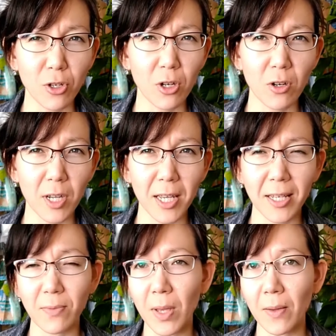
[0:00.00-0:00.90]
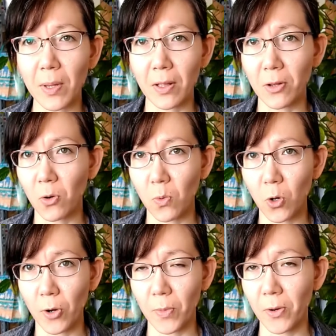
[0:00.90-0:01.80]
degrees, maybe a little
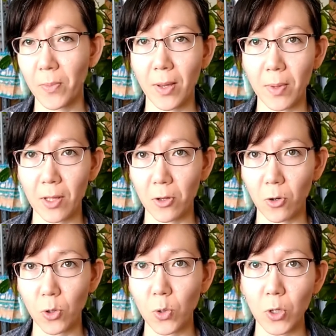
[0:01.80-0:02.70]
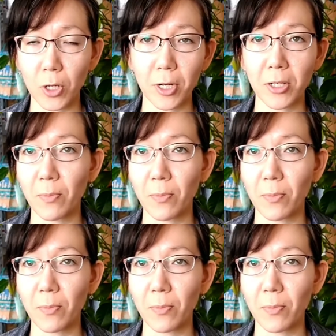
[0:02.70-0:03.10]
warmer, maybe a little cooler,